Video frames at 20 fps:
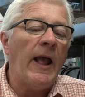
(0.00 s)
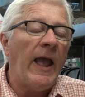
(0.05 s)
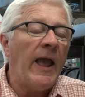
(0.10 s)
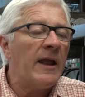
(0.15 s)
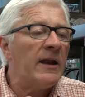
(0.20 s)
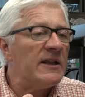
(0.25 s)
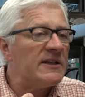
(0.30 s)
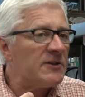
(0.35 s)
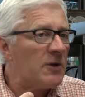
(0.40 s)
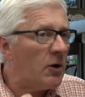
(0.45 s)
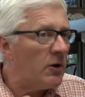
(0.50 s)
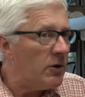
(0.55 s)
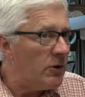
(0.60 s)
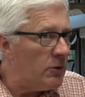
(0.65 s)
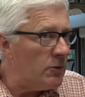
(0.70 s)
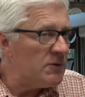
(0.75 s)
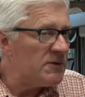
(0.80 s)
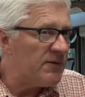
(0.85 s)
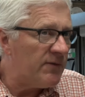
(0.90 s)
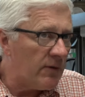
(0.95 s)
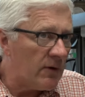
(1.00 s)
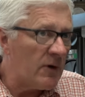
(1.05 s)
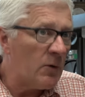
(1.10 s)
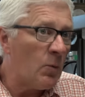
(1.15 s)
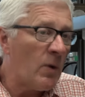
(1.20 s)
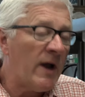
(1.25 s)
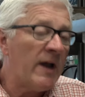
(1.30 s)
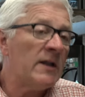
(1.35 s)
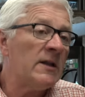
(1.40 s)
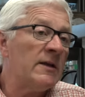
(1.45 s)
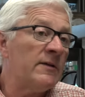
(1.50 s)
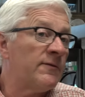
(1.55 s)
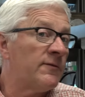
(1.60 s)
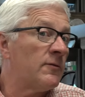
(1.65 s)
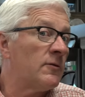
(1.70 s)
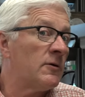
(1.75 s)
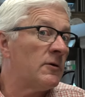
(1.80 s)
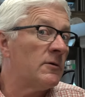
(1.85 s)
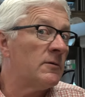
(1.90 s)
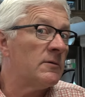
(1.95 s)
and it's used very widely
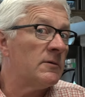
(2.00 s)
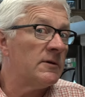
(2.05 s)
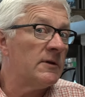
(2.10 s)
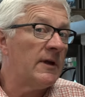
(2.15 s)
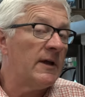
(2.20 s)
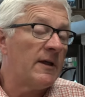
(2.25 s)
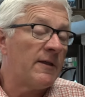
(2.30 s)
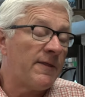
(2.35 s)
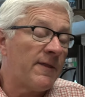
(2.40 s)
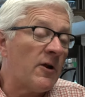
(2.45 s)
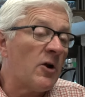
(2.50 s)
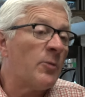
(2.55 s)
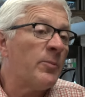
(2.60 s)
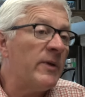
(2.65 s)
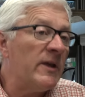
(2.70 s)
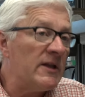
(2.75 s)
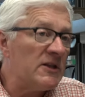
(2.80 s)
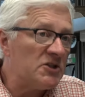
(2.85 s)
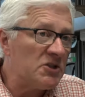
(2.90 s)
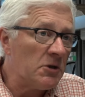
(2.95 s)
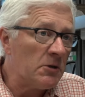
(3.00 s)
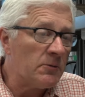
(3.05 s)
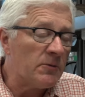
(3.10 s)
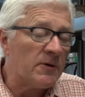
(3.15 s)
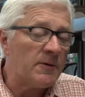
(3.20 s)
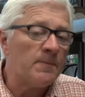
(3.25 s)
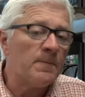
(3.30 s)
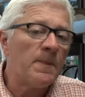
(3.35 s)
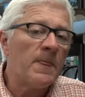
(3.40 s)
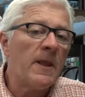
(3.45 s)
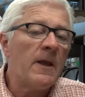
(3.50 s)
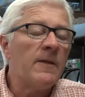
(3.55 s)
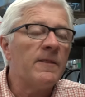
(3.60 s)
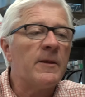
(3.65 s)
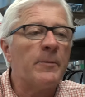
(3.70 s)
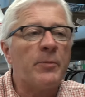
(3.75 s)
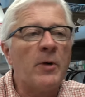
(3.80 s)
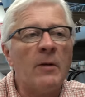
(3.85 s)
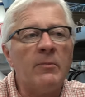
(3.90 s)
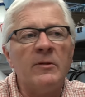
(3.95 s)
for uh, therapy in children.
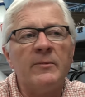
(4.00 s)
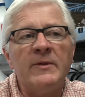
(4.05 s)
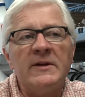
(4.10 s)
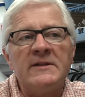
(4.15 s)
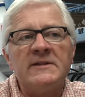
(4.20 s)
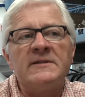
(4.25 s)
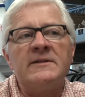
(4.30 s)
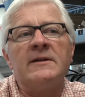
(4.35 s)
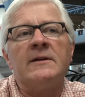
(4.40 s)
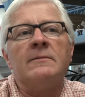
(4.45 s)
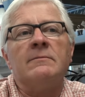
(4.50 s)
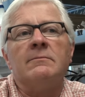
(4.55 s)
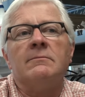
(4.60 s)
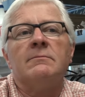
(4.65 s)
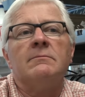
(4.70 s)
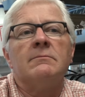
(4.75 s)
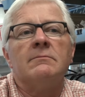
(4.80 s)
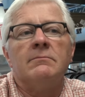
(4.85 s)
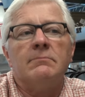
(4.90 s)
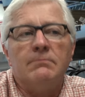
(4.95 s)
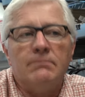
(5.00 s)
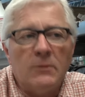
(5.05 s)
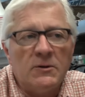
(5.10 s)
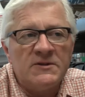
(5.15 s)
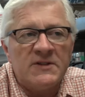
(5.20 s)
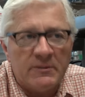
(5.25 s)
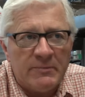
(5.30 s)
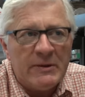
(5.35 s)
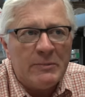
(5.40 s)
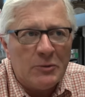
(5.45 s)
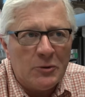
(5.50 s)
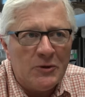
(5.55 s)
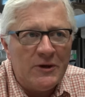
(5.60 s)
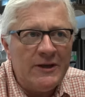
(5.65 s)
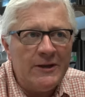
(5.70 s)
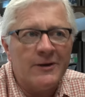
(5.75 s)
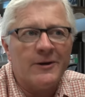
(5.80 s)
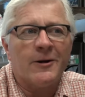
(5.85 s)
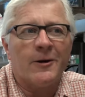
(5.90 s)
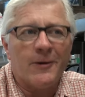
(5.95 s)
The problem is that most of the people who
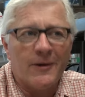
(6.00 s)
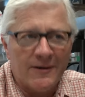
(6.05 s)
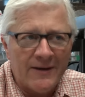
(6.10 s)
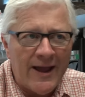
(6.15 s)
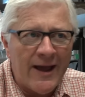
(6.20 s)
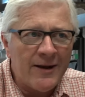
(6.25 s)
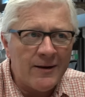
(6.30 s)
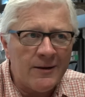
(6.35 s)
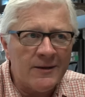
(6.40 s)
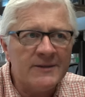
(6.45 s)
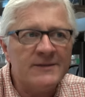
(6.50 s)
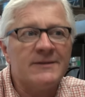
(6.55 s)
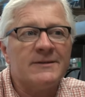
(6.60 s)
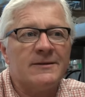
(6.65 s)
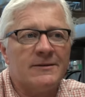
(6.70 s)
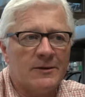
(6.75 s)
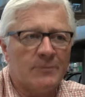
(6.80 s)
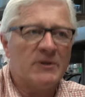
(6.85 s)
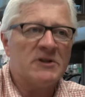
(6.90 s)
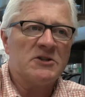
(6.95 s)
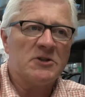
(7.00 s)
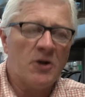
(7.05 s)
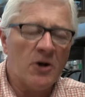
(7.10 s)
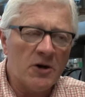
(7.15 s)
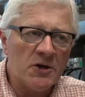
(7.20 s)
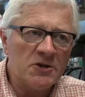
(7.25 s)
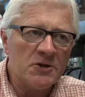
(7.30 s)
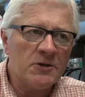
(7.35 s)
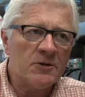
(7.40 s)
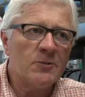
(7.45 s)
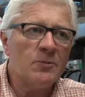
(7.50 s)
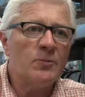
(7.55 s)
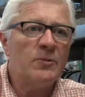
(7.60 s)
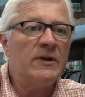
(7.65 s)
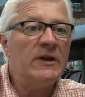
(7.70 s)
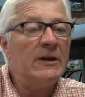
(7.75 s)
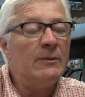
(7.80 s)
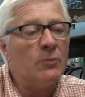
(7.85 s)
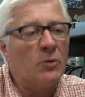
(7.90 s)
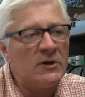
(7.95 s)
need it are in adults, and they're much larger.
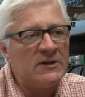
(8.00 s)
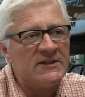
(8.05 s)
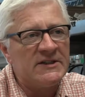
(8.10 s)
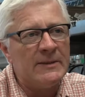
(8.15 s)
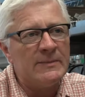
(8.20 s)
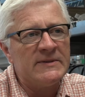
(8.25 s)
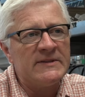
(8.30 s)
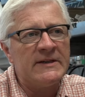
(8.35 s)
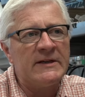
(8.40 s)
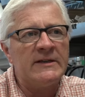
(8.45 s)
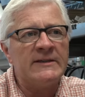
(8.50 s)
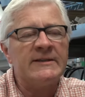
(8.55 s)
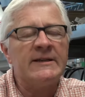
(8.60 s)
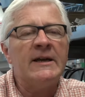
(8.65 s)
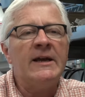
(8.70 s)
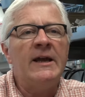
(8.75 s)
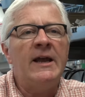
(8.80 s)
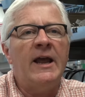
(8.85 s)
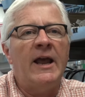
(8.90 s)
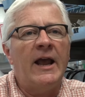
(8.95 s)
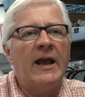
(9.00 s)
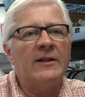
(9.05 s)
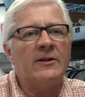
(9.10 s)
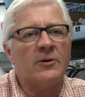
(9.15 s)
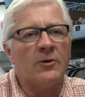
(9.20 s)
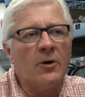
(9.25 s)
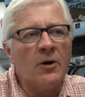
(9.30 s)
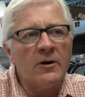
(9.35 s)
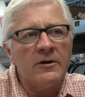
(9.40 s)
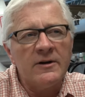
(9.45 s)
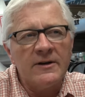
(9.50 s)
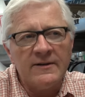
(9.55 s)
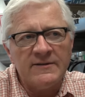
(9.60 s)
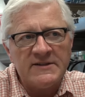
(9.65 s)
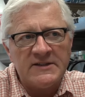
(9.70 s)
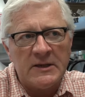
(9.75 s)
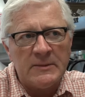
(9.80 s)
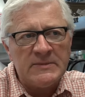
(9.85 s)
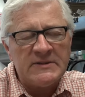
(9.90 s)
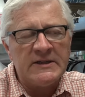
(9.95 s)
We need more stem cells, and there aren't enough
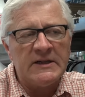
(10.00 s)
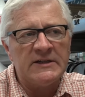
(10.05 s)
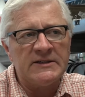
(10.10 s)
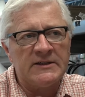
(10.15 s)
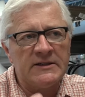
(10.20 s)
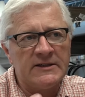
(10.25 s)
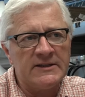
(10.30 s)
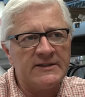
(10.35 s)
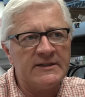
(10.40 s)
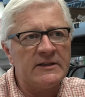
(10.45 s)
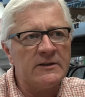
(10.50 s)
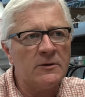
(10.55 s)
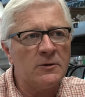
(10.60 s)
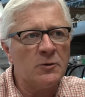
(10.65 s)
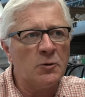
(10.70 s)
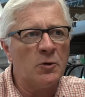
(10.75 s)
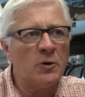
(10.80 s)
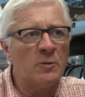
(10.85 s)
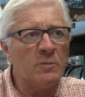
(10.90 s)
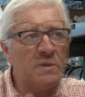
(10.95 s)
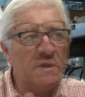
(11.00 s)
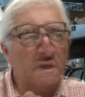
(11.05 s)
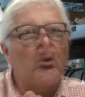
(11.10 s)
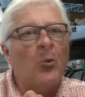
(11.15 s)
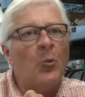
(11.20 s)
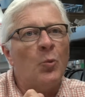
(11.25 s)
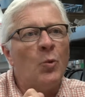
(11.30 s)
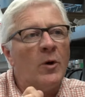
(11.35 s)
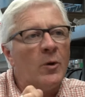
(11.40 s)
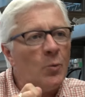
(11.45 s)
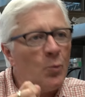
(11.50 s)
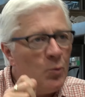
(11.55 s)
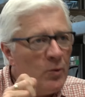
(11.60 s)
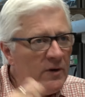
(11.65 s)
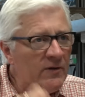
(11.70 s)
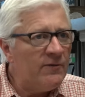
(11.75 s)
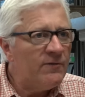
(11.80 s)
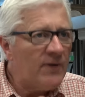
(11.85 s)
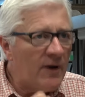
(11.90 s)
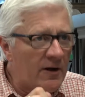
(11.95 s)
stem cells in a single cord blood. What
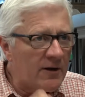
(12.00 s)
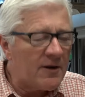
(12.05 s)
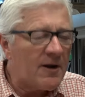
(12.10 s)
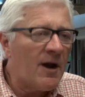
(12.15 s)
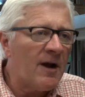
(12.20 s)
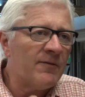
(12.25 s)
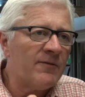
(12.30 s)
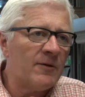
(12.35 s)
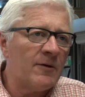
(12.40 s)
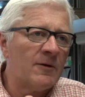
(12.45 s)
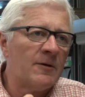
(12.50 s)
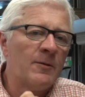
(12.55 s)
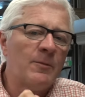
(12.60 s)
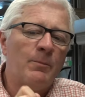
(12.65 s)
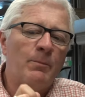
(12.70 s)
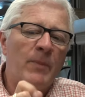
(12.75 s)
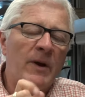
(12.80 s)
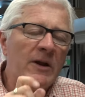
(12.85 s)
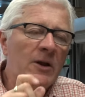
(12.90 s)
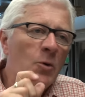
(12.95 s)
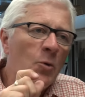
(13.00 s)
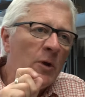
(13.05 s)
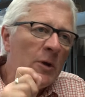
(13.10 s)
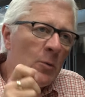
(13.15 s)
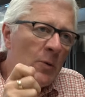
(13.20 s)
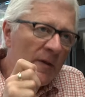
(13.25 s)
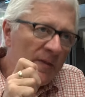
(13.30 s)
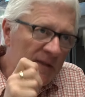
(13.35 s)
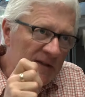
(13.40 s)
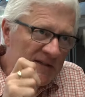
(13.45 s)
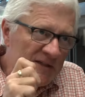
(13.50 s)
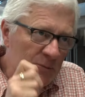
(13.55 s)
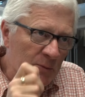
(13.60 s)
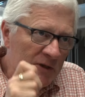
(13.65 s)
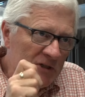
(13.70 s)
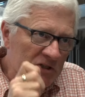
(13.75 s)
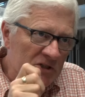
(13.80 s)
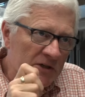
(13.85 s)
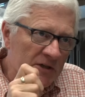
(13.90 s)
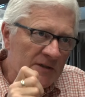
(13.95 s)
we've uncovered by knowing what the
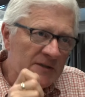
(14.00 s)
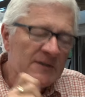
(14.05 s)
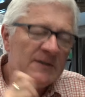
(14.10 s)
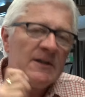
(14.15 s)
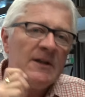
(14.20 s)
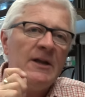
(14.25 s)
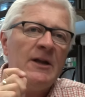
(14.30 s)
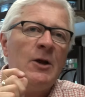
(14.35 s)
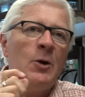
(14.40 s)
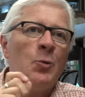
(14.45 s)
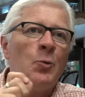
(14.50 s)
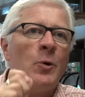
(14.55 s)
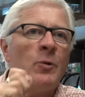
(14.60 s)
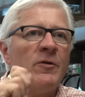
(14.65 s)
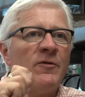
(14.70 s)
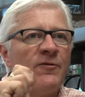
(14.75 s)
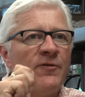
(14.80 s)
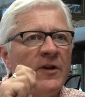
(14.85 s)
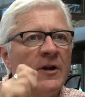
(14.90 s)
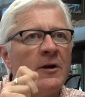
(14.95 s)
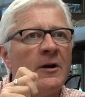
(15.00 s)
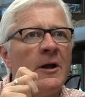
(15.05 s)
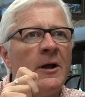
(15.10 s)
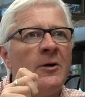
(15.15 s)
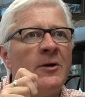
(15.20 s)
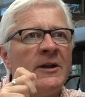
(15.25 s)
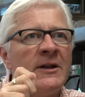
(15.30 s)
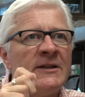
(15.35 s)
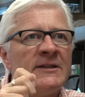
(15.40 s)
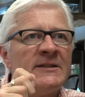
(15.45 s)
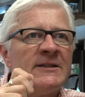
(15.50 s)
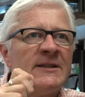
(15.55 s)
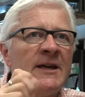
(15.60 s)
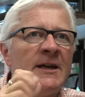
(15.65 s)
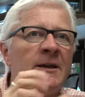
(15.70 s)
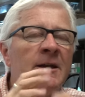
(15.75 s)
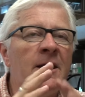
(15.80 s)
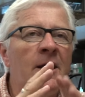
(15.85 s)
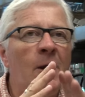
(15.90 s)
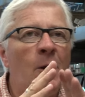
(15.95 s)
switch is, what we figured out is
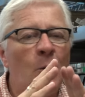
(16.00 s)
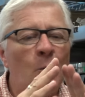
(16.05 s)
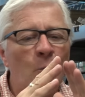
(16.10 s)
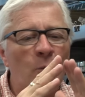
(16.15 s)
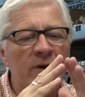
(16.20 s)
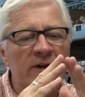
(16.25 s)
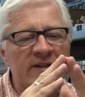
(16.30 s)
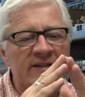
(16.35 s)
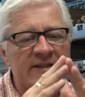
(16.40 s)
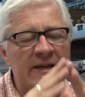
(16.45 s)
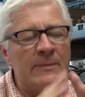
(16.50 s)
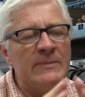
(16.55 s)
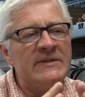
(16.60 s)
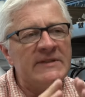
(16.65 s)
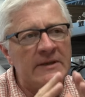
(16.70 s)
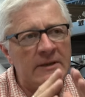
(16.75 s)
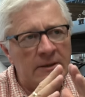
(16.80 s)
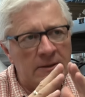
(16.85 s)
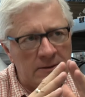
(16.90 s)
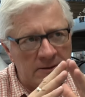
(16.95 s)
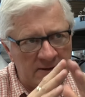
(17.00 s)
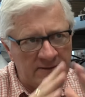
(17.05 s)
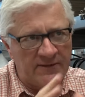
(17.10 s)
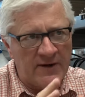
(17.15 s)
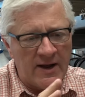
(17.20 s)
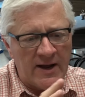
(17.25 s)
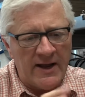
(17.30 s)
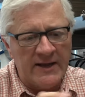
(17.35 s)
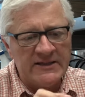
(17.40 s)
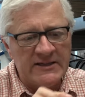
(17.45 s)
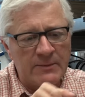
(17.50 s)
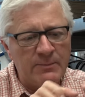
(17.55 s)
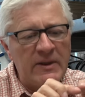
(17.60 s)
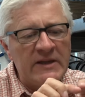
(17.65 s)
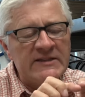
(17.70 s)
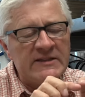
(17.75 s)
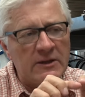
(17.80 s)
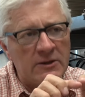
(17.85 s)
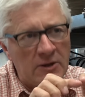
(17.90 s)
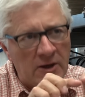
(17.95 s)
that when a stem cell divides, it
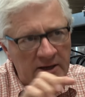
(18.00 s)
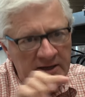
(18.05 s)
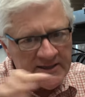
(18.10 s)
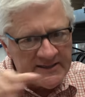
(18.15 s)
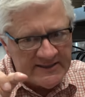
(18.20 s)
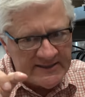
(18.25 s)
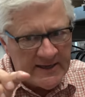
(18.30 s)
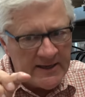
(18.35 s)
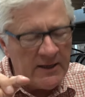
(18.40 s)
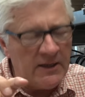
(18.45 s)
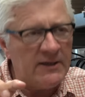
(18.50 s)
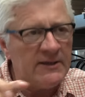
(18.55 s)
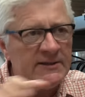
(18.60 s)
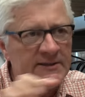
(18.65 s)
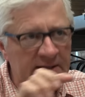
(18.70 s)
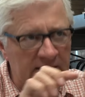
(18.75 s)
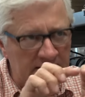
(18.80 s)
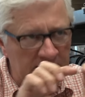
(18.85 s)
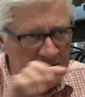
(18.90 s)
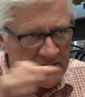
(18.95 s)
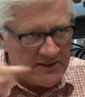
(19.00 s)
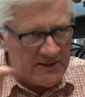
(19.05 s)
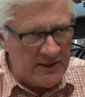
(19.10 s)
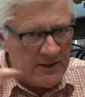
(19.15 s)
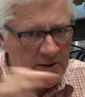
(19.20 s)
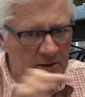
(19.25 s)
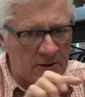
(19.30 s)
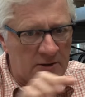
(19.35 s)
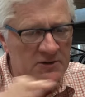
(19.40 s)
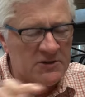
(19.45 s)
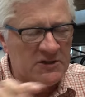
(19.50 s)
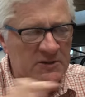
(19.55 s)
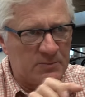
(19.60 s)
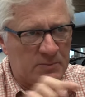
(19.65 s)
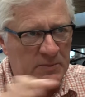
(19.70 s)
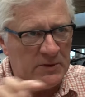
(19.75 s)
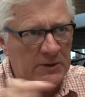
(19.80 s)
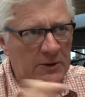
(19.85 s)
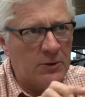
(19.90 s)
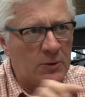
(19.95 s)
makes a lot of cells in the tier
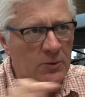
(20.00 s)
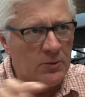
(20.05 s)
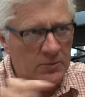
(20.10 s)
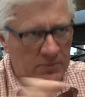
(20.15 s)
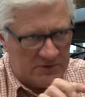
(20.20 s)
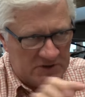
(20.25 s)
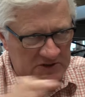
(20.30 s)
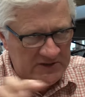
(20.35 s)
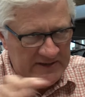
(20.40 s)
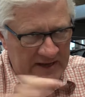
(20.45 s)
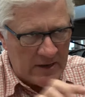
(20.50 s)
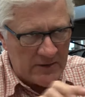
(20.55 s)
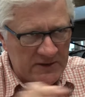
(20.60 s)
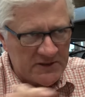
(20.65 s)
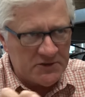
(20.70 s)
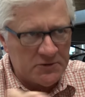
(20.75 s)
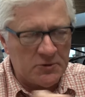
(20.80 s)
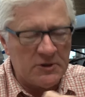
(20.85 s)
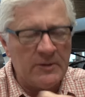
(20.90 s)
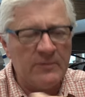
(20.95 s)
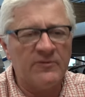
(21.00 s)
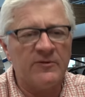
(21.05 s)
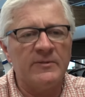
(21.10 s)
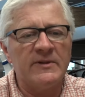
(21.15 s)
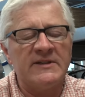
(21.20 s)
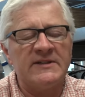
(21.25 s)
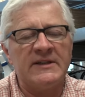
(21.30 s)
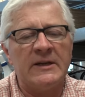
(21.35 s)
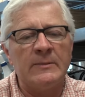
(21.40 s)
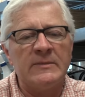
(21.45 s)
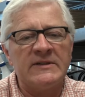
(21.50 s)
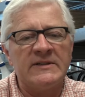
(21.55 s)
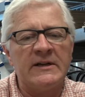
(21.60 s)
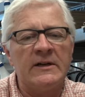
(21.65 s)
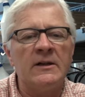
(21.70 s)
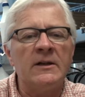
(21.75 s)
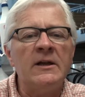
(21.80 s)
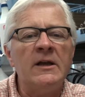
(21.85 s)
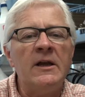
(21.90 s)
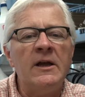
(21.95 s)
just below, just downstream from the stem
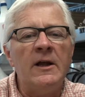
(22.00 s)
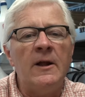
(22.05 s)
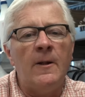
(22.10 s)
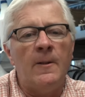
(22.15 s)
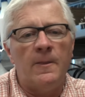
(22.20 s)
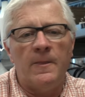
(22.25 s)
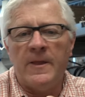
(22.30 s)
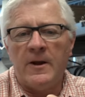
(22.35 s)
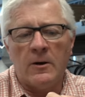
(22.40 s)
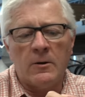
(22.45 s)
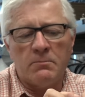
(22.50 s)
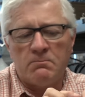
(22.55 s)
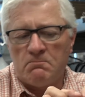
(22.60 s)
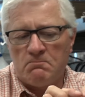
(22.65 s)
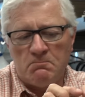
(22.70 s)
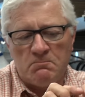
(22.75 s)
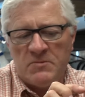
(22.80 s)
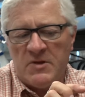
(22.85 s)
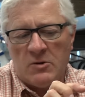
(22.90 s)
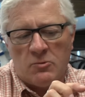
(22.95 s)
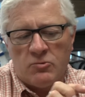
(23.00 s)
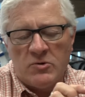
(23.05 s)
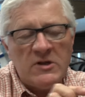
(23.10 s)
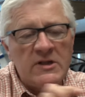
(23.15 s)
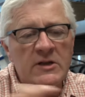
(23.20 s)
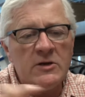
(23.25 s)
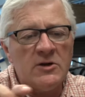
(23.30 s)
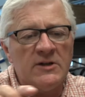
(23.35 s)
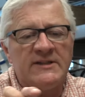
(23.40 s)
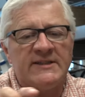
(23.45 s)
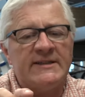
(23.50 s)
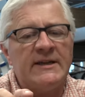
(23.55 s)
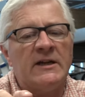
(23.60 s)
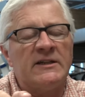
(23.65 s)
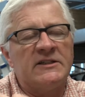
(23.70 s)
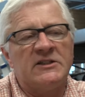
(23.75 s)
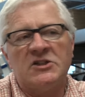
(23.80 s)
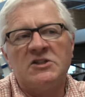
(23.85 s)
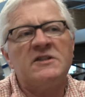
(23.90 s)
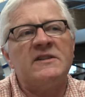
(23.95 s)
cell. They're, they're really good
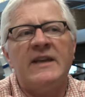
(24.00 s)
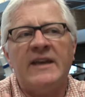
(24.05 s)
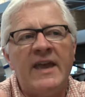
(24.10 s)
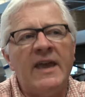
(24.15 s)
cells, it's just they